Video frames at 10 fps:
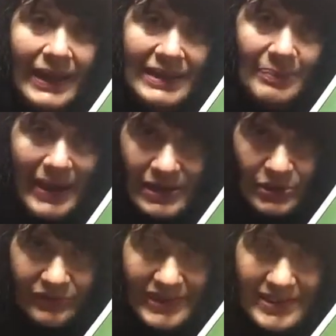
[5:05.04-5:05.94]
at the
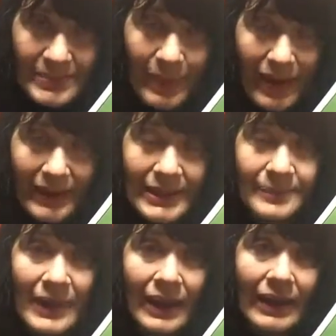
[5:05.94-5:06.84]
base of the
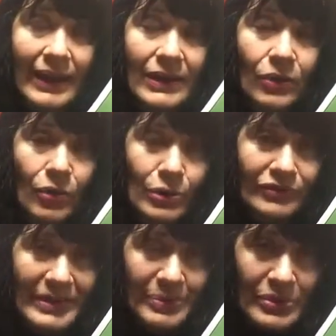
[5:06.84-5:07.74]
spine. And all
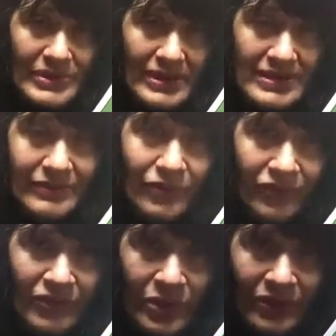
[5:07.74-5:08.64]
of the processes
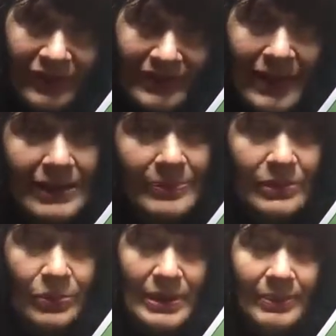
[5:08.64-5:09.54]
of
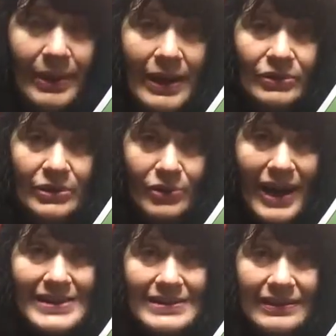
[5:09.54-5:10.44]
enlightenment were about
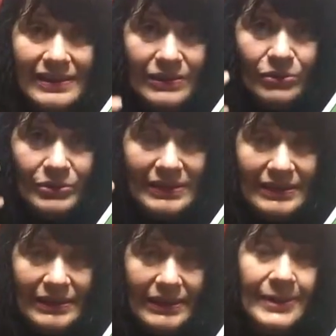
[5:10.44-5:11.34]
rising that
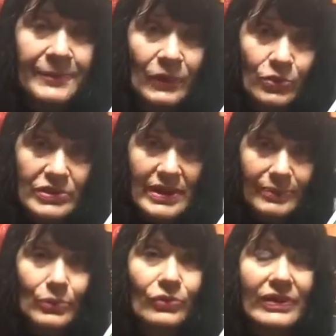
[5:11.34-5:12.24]
Kundalini to
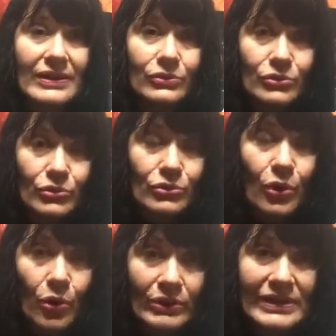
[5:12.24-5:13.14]
start moving
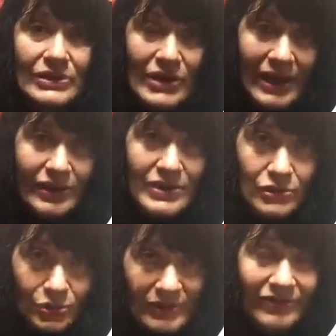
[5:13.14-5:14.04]
through all the
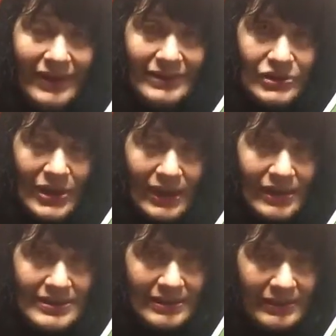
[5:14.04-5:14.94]
chakras, unify the
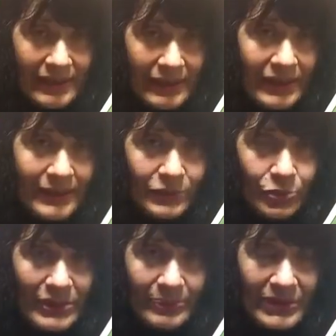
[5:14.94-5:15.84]
chakras, and then
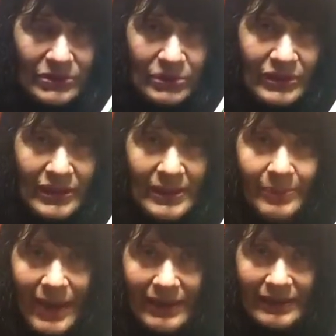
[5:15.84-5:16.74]
through the pituitary
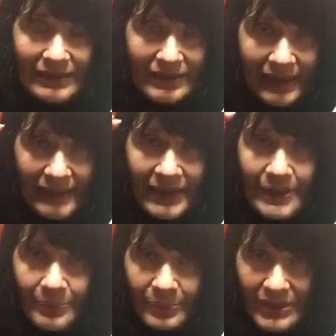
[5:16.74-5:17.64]
and pineal gland,
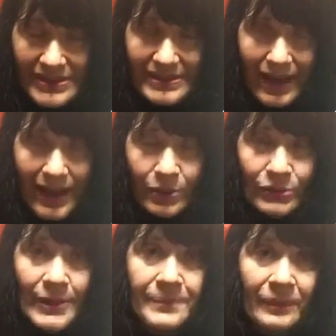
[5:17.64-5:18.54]
pierce
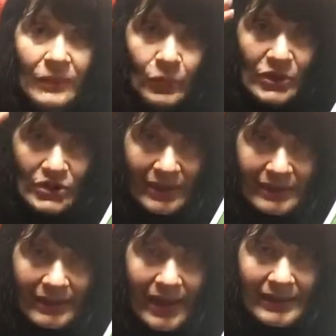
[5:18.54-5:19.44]
out, which
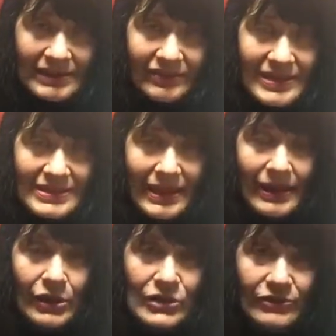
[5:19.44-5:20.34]
then activates the
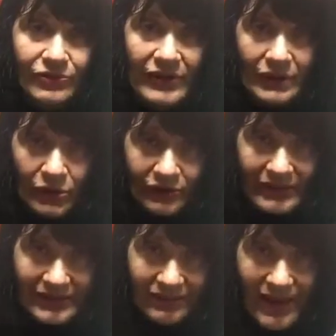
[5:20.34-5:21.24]
energy field
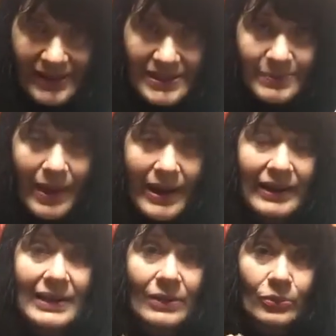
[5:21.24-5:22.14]
of the divine
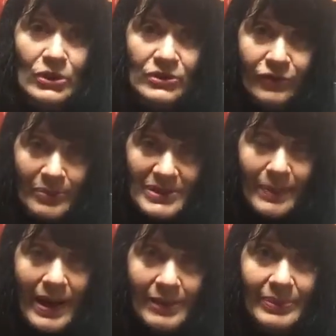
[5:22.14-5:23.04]
spark, which from
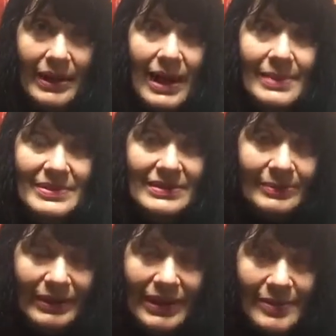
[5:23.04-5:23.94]
spark
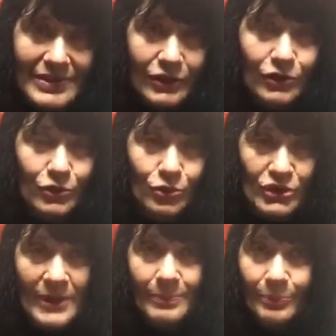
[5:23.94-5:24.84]
becomes a
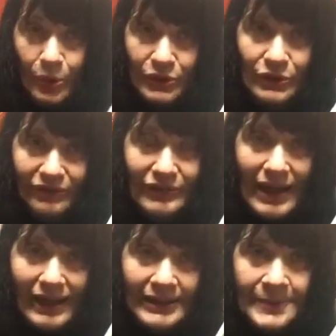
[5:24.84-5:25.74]
huge body of
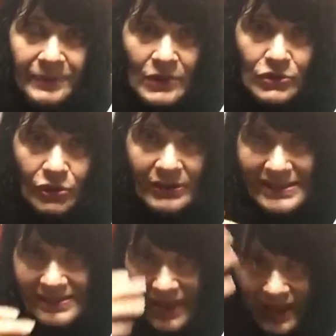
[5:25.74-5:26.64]
light. So
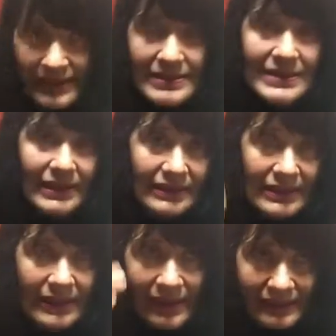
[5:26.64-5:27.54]
the saints and
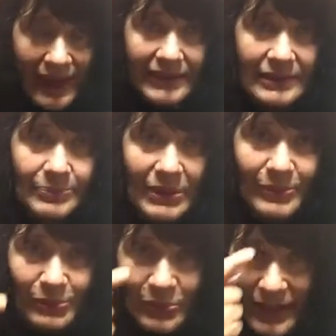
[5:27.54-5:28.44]
the enlightened
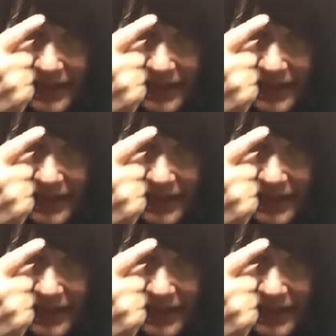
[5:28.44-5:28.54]
people will